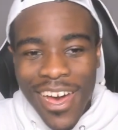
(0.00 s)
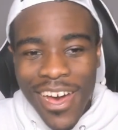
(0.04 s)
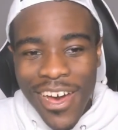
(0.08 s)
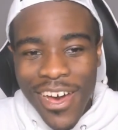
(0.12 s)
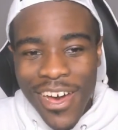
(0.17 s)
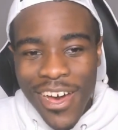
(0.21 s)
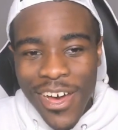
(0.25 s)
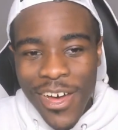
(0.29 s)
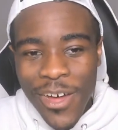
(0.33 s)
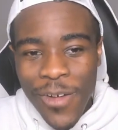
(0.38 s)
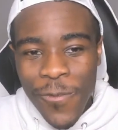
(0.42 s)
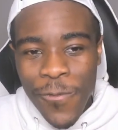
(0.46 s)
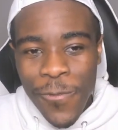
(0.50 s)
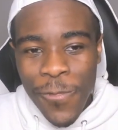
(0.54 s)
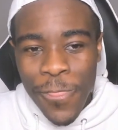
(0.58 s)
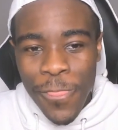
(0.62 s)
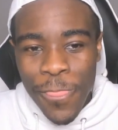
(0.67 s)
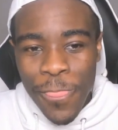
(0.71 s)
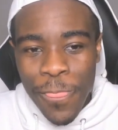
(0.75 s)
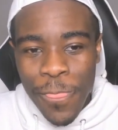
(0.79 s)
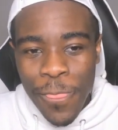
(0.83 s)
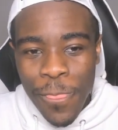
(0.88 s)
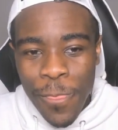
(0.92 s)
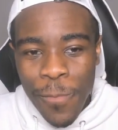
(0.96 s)
um,
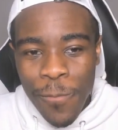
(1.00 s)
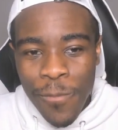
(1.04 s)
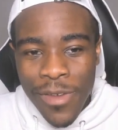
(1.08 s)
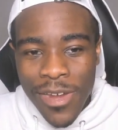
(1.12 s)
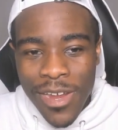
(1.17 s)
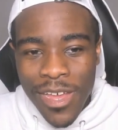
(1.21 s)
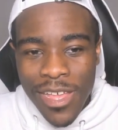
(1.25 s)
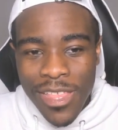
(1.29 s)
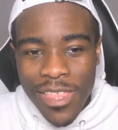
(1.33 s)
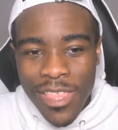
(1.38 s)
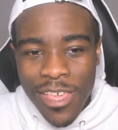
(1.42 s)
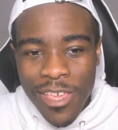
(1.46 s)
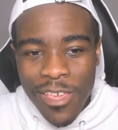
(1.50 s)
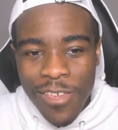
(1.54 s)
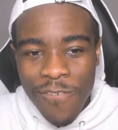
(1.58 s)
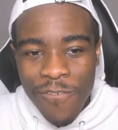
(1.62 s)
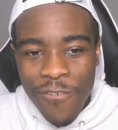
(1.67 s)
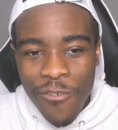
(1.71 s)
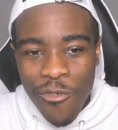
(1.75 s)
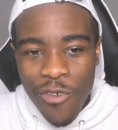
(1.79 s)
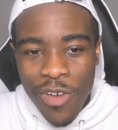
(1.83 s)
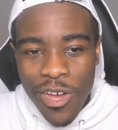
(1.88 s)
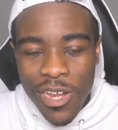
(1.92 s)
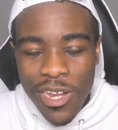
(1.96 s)
but now thank you
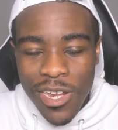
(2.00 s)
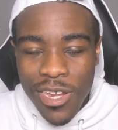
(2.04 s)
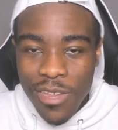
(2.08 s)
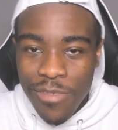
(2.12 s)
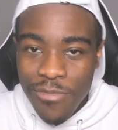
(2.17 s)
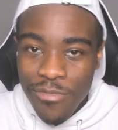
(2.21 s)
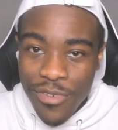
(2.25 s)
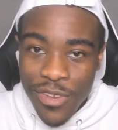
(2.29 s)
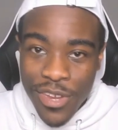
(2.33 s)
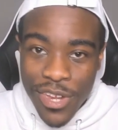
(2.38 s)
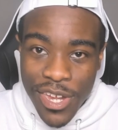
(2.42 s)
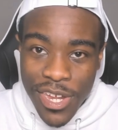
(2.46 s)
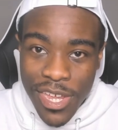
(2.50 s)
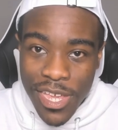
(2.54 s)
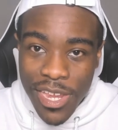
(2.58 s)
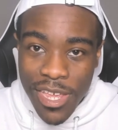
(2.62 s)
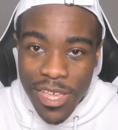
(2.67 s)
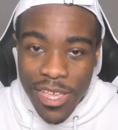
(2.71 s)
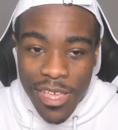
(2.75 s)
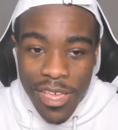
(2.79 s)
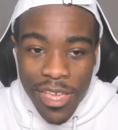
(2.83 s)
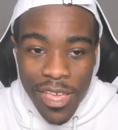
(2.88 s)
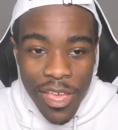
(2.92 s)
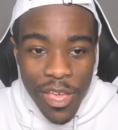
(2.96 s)
for watching. Appreciate
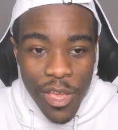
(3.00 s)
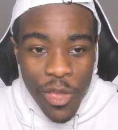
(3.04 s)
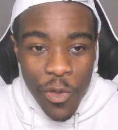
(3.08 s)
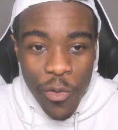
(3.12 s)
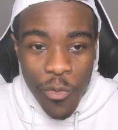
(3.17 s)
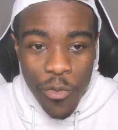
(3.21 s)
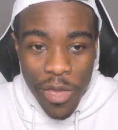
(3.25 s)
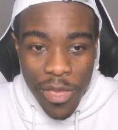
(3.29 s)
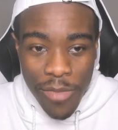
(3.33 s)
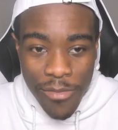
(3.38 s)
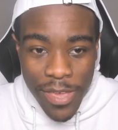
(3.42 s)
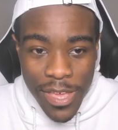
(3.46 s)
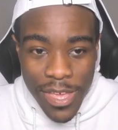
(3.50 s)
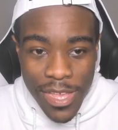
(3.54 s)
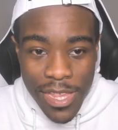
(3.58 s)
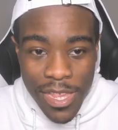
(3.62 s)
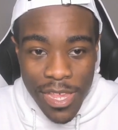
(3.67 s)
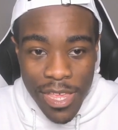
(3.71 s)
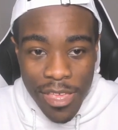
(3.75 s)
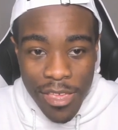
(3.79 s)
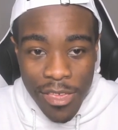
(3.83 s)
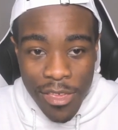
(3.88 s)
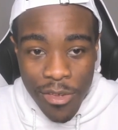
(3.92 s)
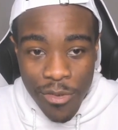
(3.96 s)
it. Quamax,
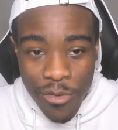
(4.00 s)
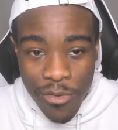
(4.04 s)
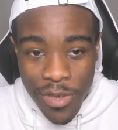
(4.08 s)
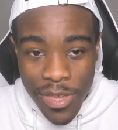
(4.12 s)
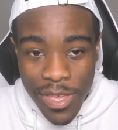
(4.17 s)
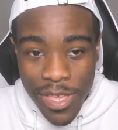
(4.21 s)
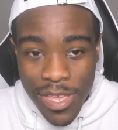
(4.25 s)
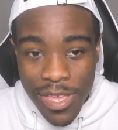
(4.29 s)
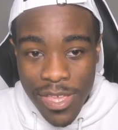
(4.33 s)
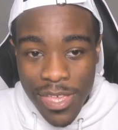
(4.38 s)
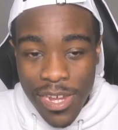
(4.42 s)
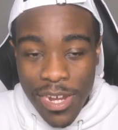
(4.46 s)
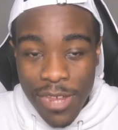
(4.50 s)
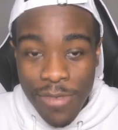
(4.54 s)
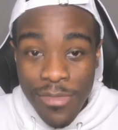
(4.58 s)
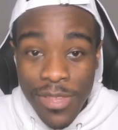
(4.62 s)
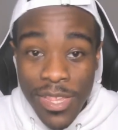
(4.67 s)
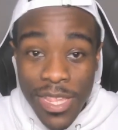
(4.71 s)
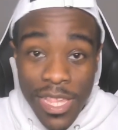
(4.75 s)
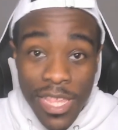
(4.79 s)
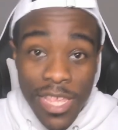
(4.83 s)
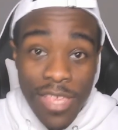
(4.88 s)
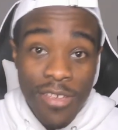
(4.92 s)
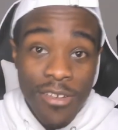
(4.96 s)
aka Quay. And I'm gonna
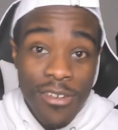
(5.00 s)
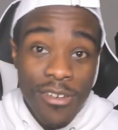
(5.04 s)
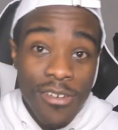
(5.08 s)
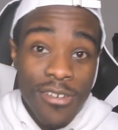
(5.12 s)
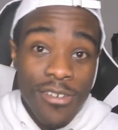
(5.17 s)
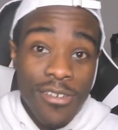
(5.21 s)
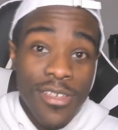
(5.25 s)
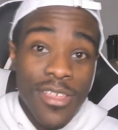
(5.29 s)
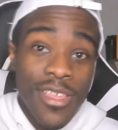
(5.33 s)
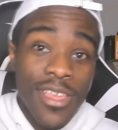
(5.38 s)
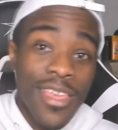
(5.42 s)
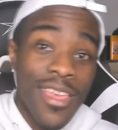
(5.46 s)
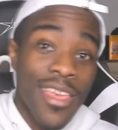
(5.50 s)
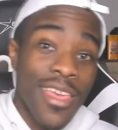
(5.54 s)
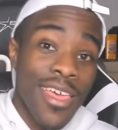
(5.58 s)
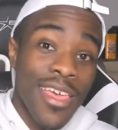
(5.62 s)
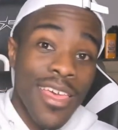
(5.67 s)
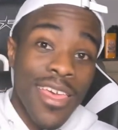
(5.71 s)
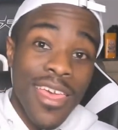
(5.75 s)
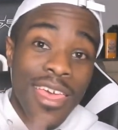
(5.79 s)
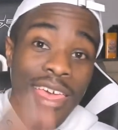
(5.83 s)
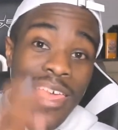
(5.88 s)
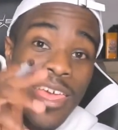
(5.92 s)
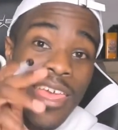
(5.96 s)
see y'all
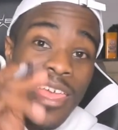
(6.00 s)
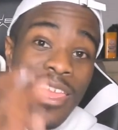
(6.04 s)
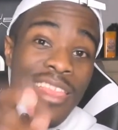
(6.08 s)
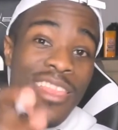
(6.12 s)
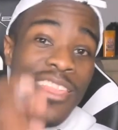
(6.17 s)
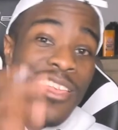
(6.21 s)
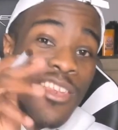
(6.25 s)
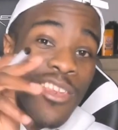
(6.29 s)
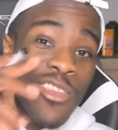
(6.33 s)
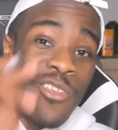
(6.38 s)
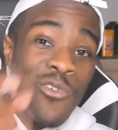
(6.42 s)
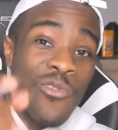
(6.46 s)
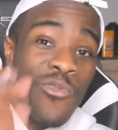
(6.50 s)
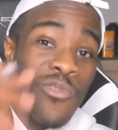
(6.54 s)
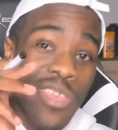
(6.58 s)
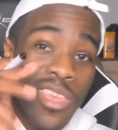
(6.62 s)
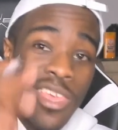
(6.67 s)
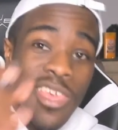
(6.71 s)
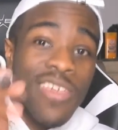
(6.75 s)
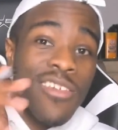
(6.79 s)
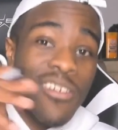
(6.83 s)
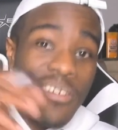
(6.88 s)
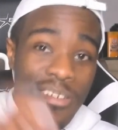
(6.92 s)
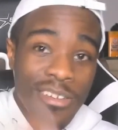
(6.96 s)
in the new
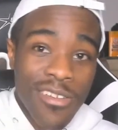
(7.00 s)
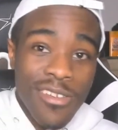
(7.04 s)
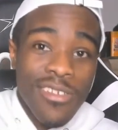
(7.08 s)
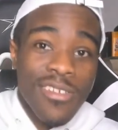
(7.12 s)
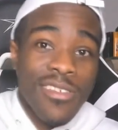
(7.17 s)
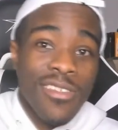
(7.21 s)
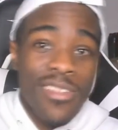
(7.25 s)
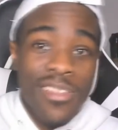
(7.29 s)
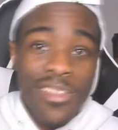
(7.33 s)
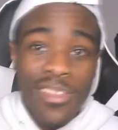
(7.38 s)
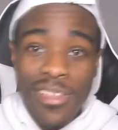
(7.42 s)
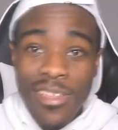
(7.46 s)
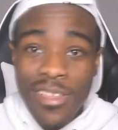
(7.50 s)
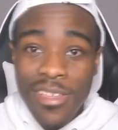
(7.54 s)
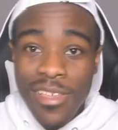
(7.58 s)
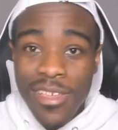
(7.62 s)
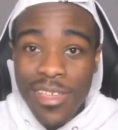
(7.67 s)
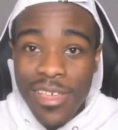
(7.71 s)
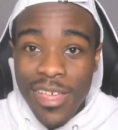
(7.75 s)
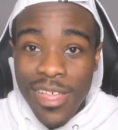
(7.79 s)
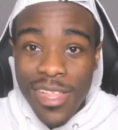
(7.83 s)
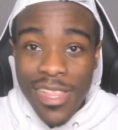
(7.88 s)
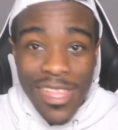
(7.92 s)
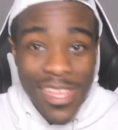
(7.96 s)
year,
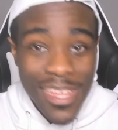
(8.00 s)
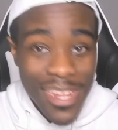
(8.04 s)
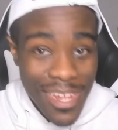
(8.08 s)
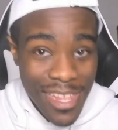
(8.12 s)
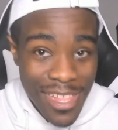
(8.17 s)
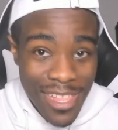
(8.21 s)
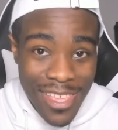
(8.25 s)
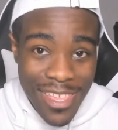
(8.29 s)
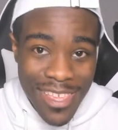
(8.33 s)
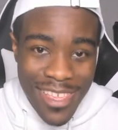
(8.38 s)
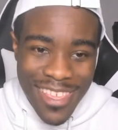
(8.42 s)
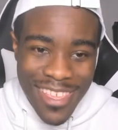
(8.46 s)
allegedly.